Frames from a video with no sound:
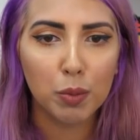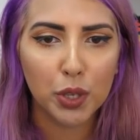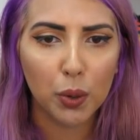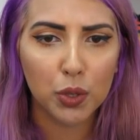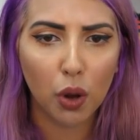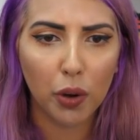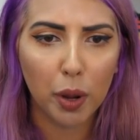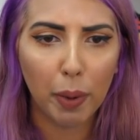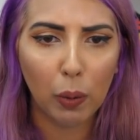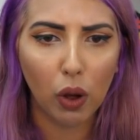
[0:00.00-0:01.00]
I'm so sorry
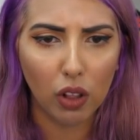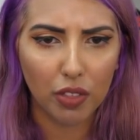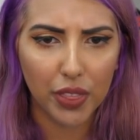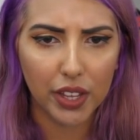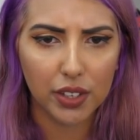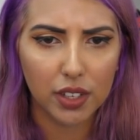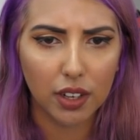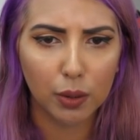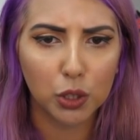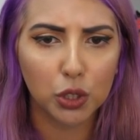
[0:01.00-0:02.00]
about all of this.
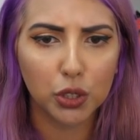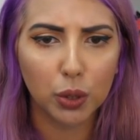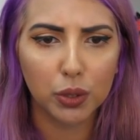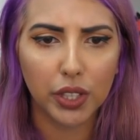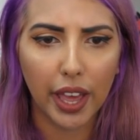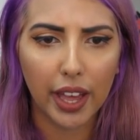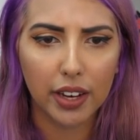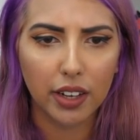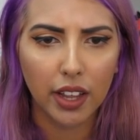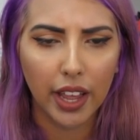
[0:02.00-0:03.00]
I was just so scared.